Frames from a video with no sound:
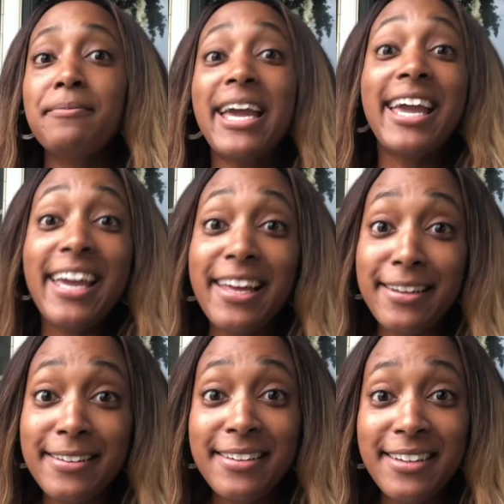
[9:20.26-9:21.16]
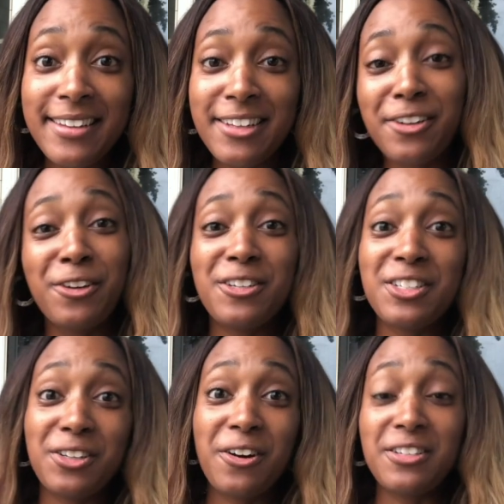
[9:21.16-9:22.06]
and their
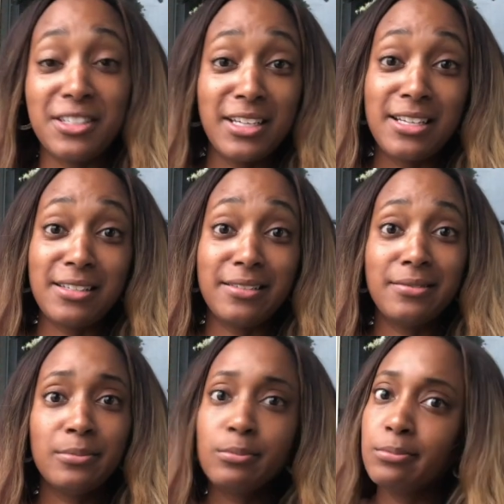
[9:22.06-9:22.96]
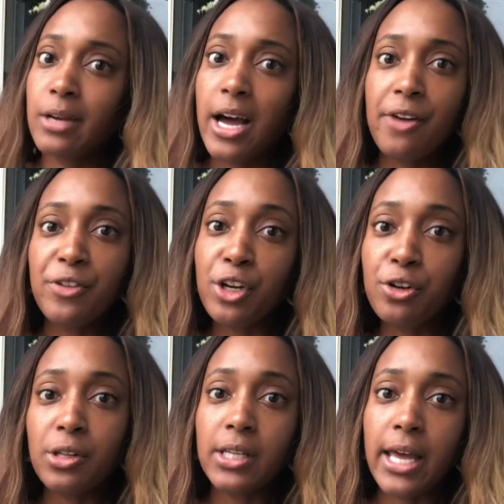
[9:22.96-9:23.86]
courtesy car is a Tesla. How freaking
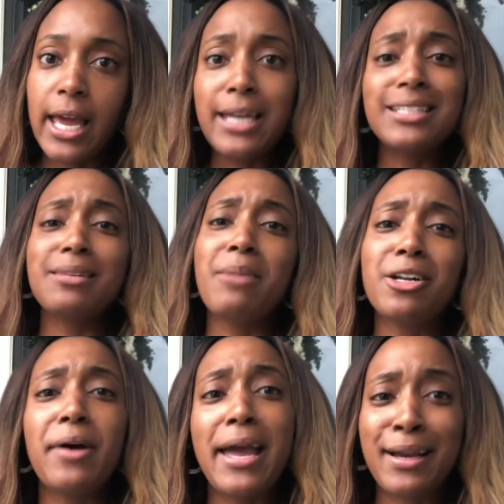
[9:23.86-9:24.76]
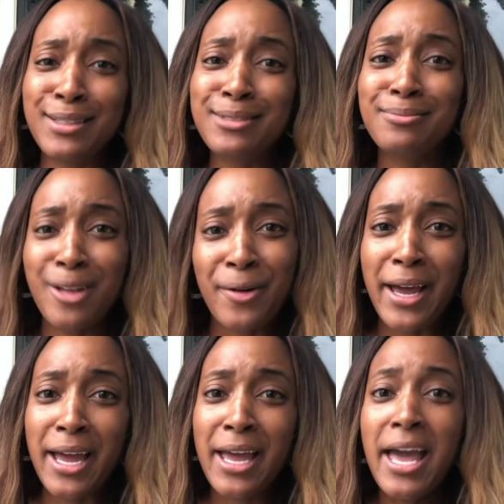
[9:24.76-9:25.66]
cool is that? And it's a Model X,
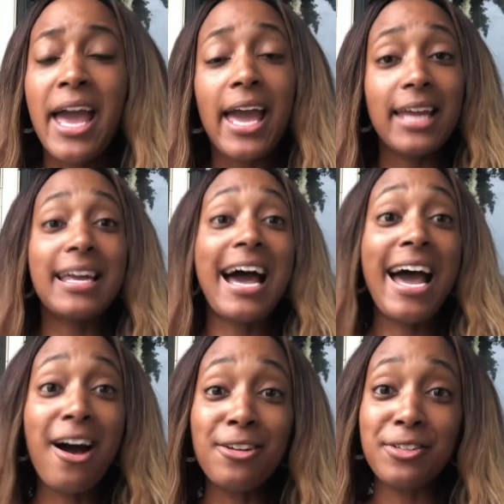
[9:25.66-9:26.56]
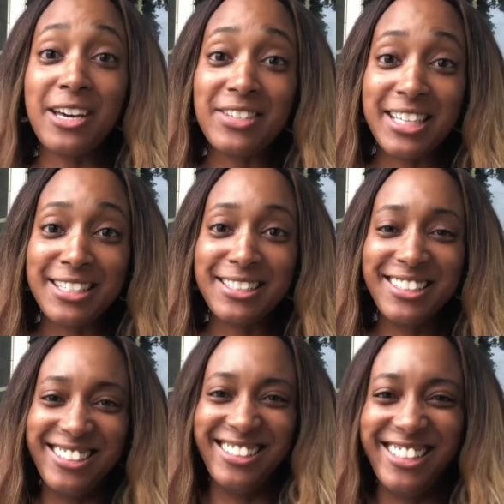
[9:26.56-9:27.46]
okay? And I also have a Tesla.
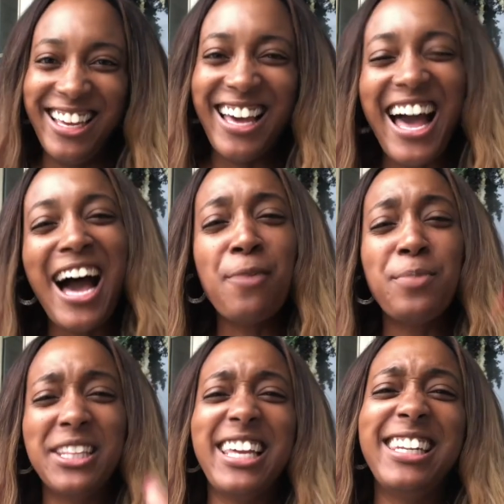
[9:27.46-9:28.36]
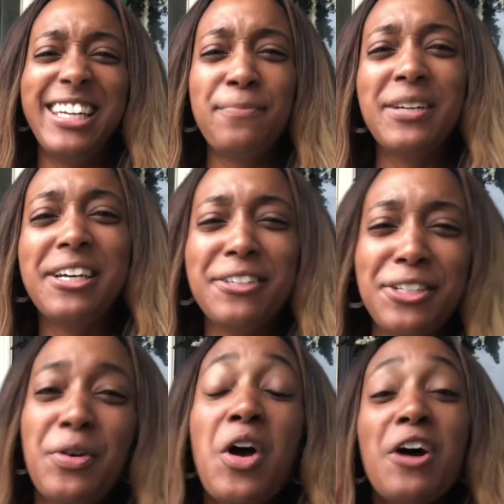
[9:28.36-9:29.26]
I'll put that link below
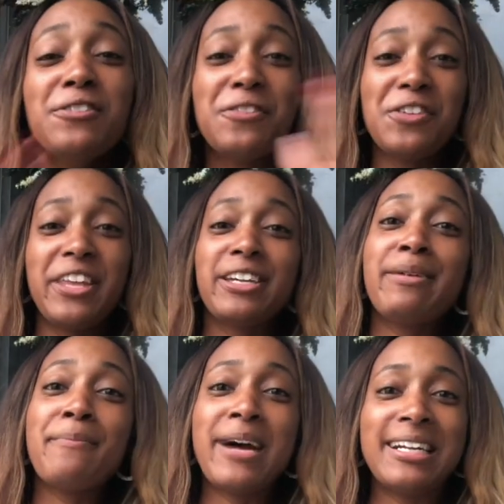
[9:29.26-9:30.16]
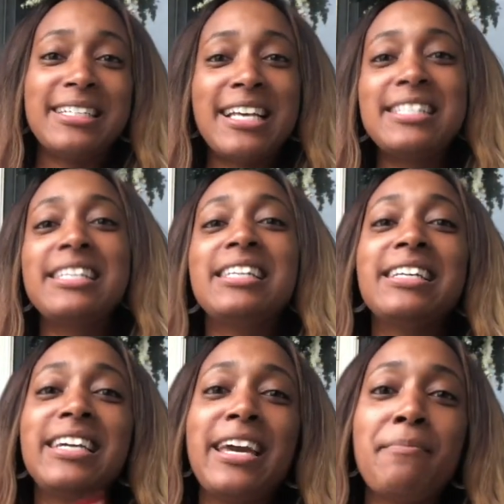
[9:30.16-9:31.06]
too. So if you're thinking about buying a Tesla,
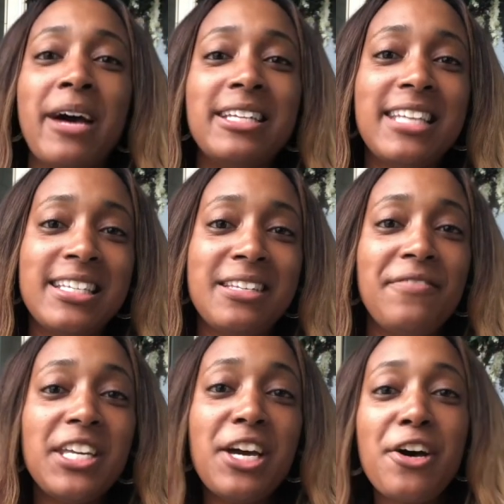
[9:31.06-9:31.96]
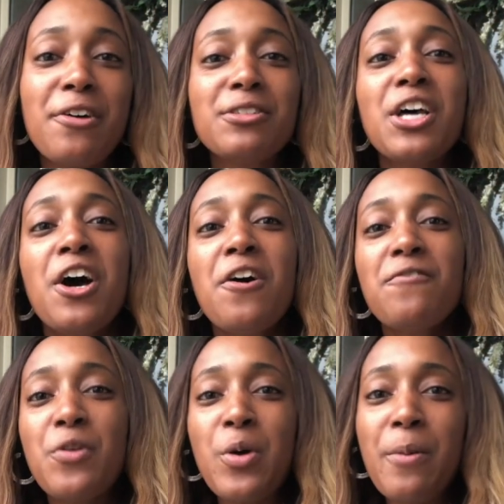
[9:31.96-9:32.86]
look at my Tesla videos
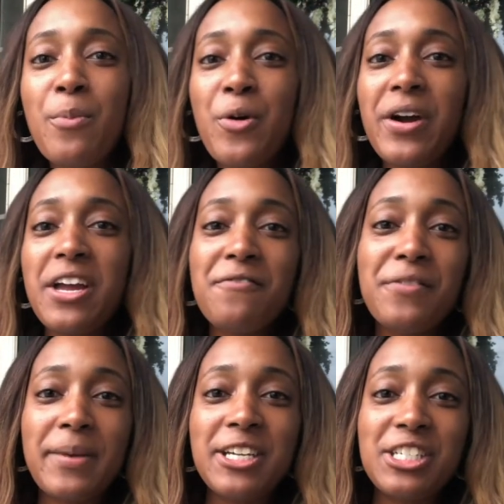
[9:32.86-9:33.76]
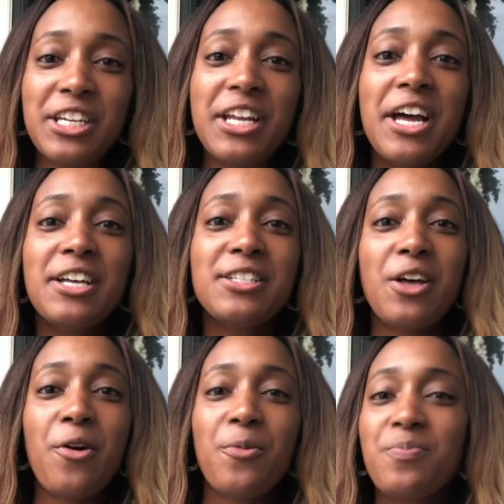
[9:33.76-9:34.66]
for more information.
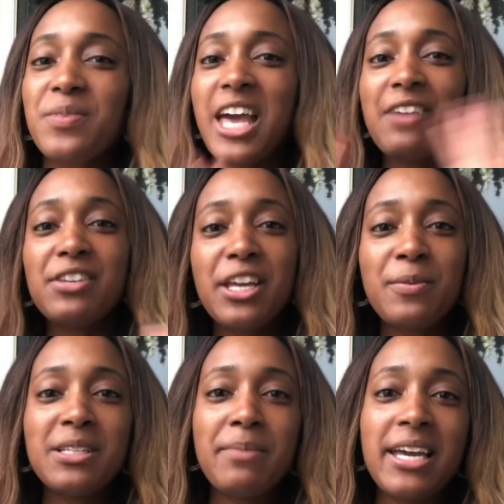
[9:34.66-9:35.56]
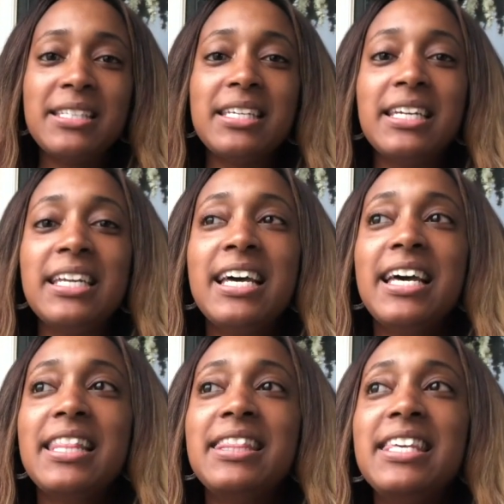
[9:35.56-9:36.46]
So everything was amazing.
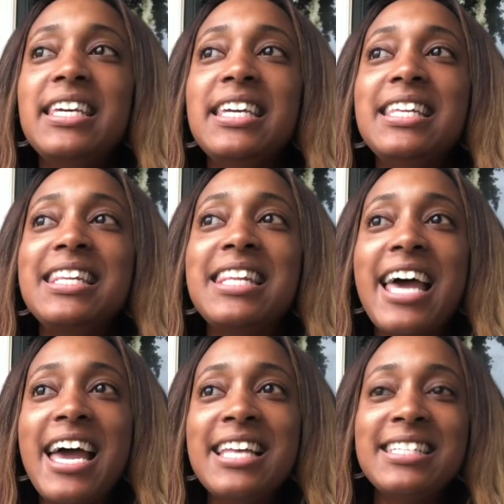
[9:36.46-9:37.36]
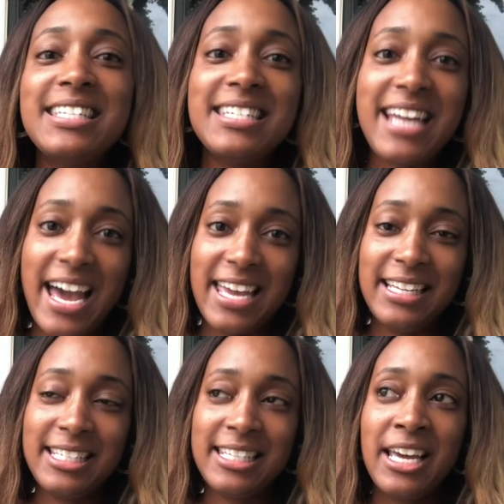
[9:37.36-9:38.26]
The last
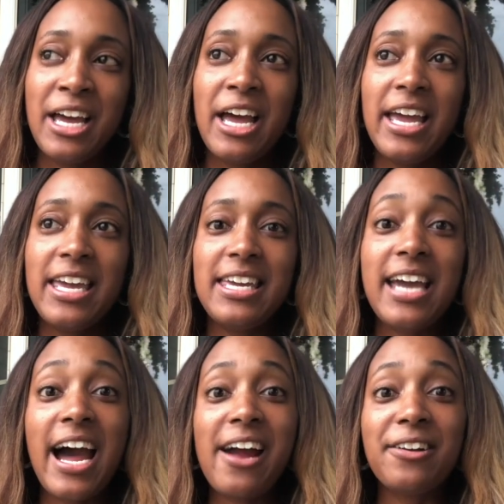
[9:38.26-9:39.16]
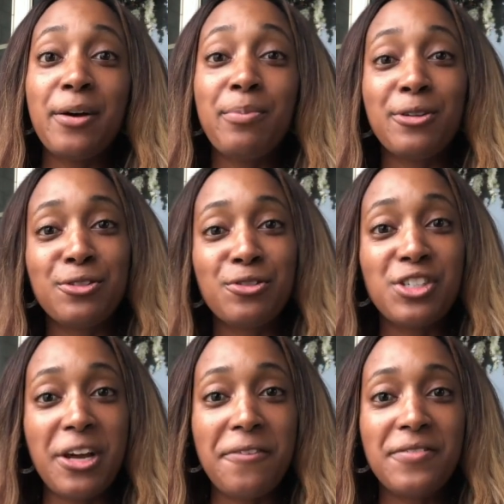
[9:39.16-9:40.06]
night, he hired a personal
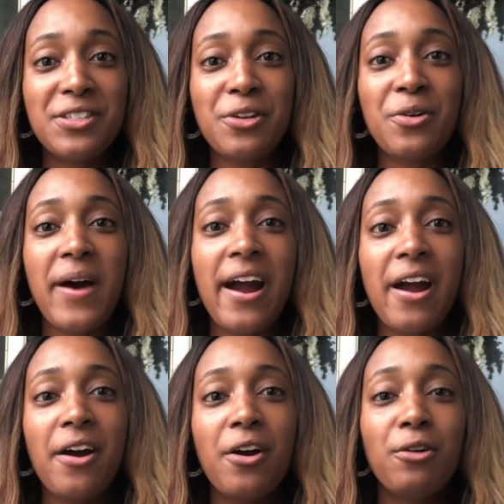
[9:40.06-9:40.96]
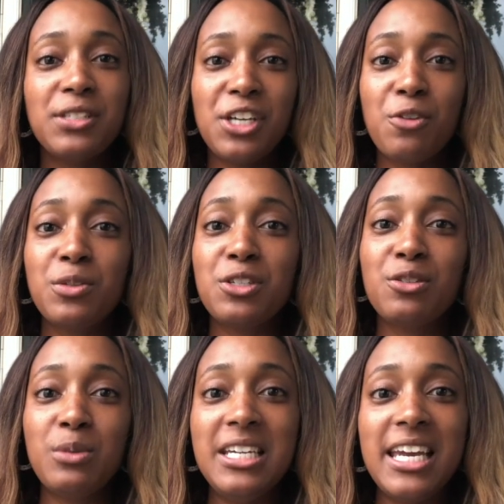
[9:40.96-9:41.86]
chef. So our hotel was a
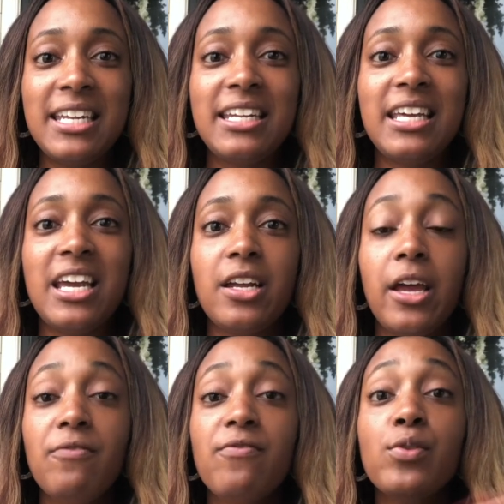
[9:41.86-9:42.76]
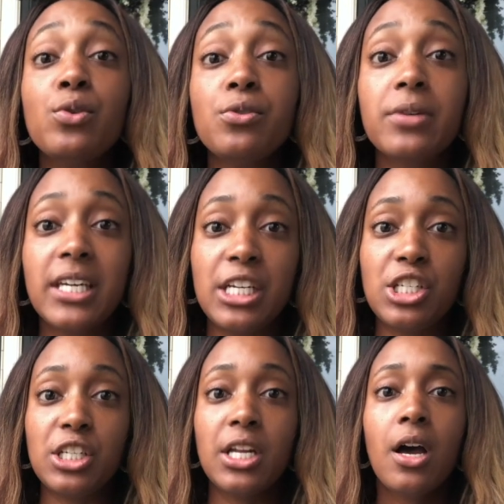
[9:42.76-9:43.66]
suite and it had a full kitchen.